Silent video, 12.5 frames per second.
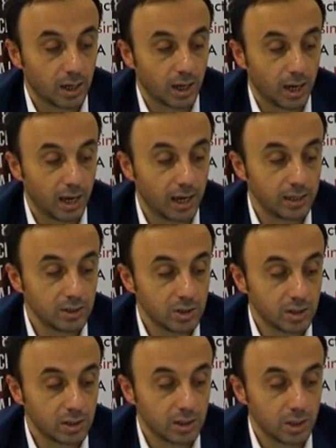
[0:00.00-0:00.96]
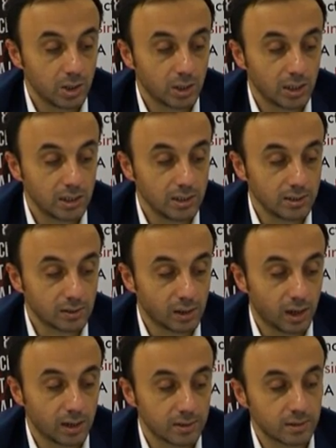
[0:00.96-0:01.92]
And you can
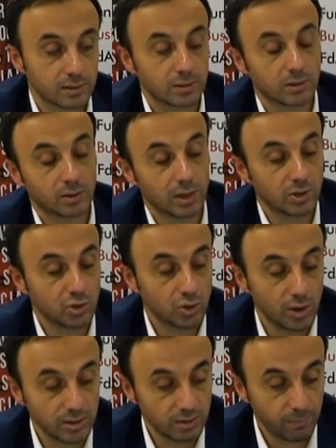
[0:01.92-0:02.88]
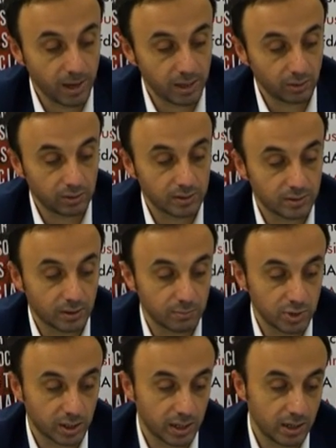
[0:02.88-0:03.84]
discuss, you can choose depending on the
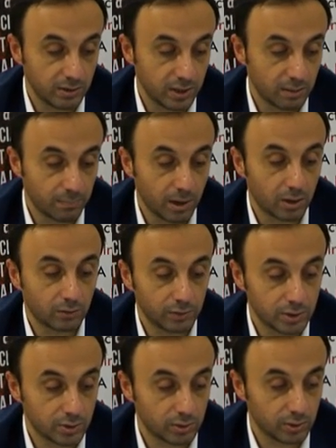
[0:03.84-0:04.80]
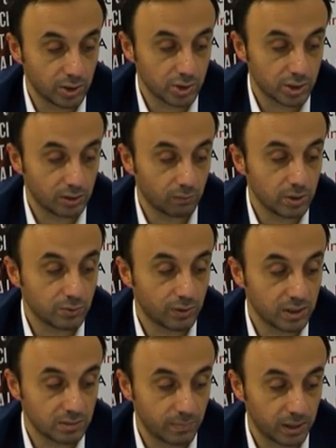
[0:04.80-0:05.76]
subject area and part of dissertation, which one
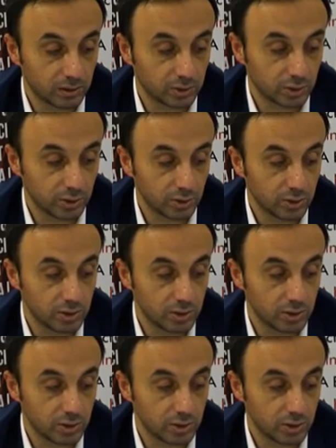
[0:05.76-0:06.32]
is better to you,